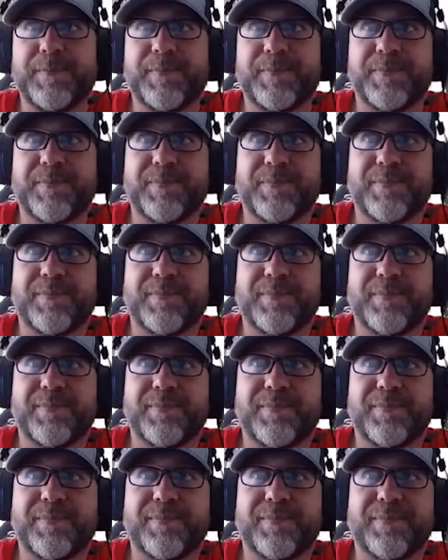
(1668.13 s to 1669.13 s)

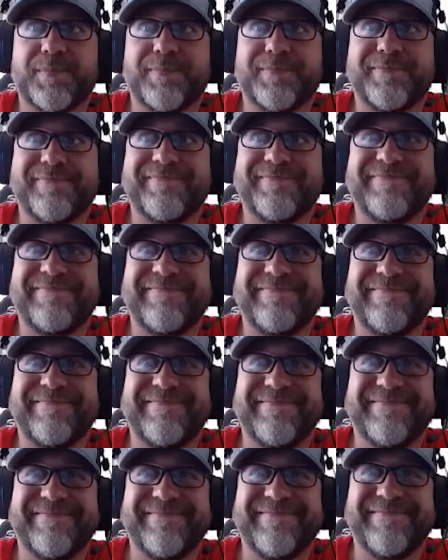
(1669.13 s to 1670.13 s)

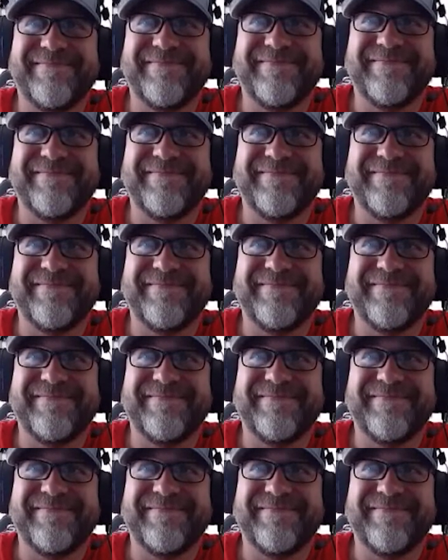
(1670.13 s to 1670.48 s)
(not speaking)